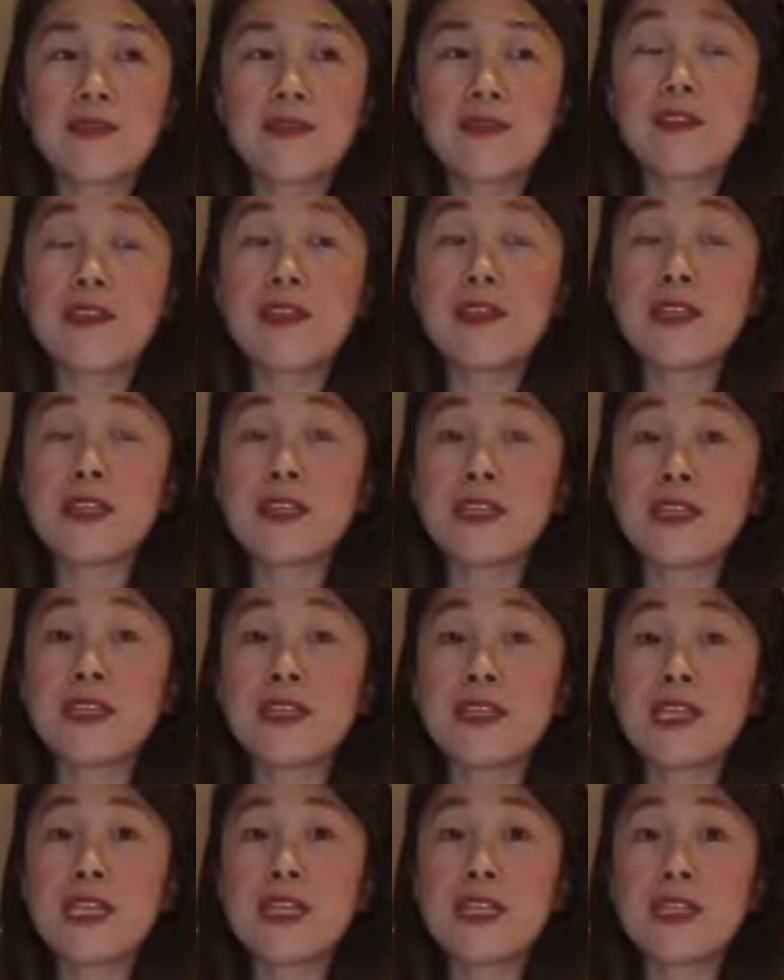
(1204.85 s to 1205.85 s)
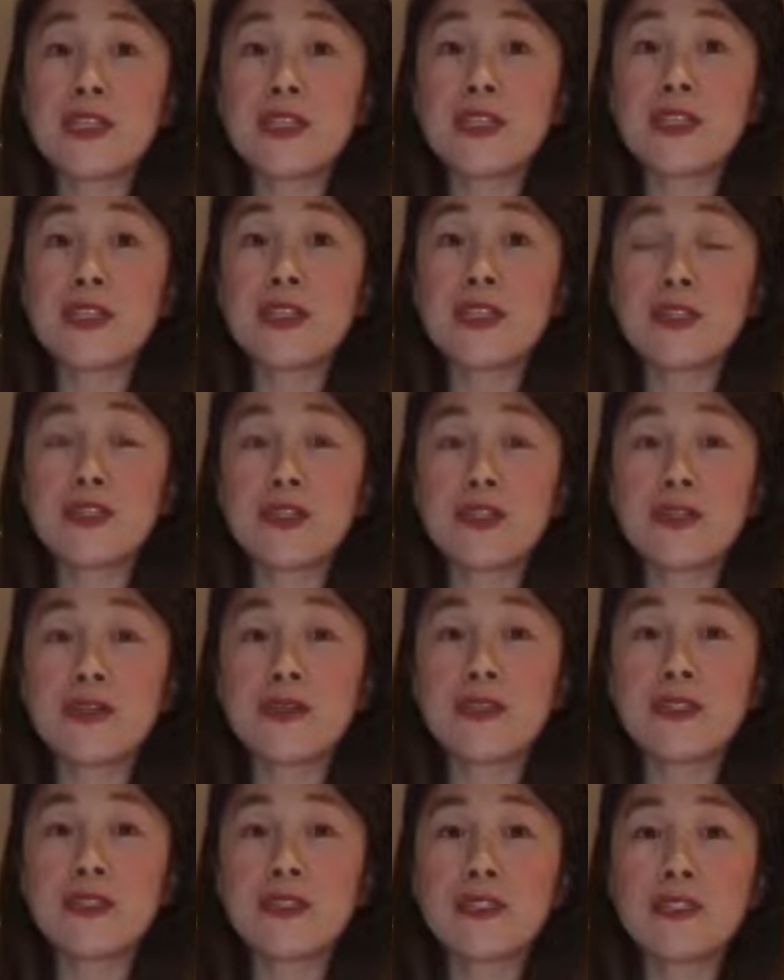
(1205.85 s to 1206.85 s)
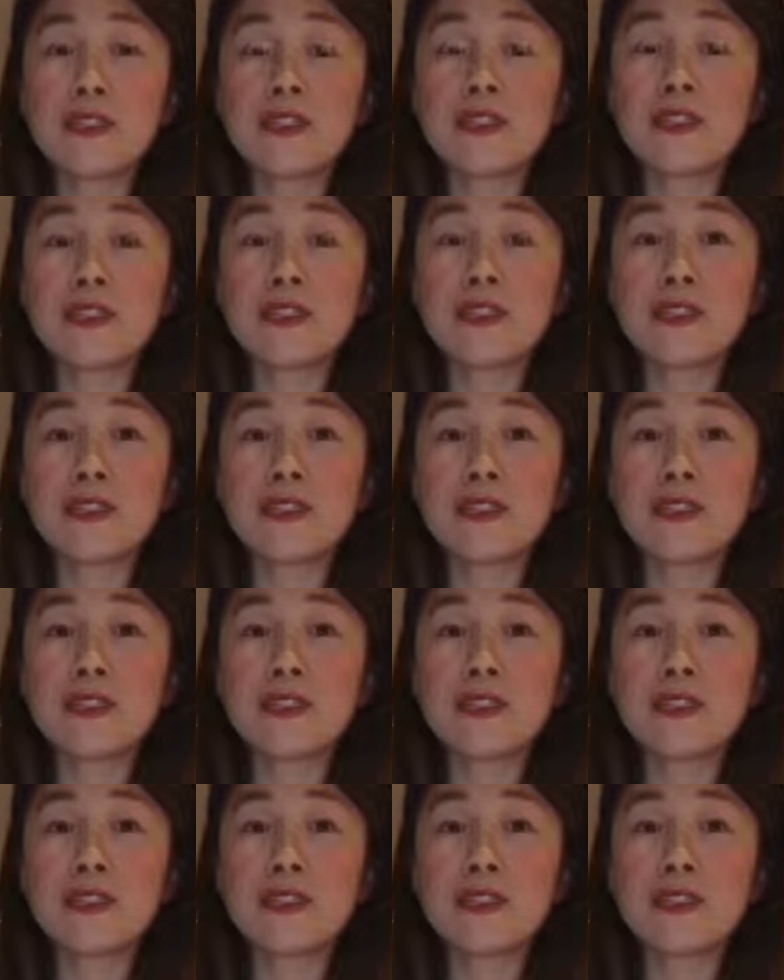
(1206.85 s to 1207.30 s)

feeling sensations in the shoulders,